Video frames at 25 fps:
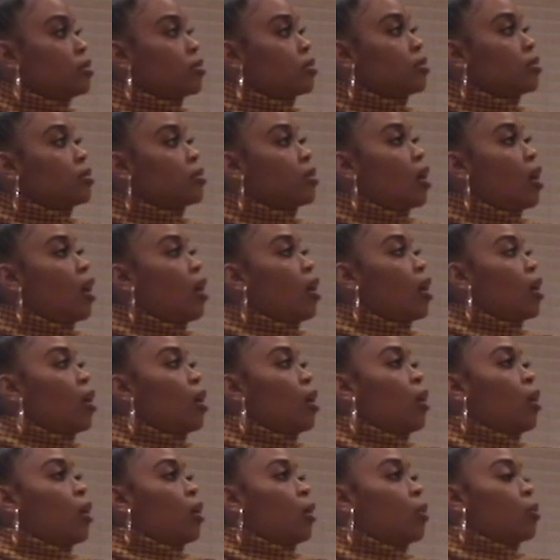
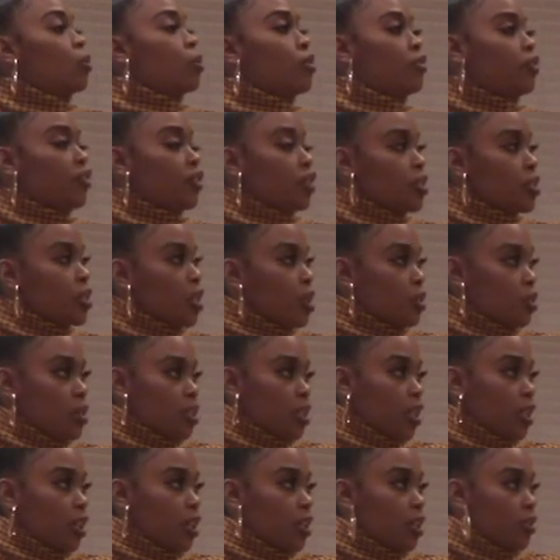Well, first I'll
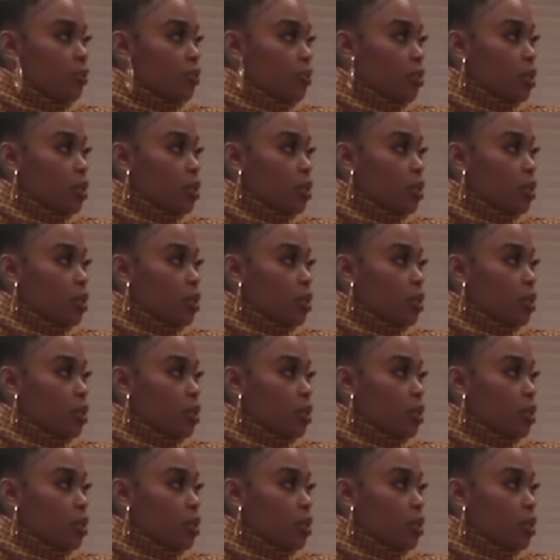say that the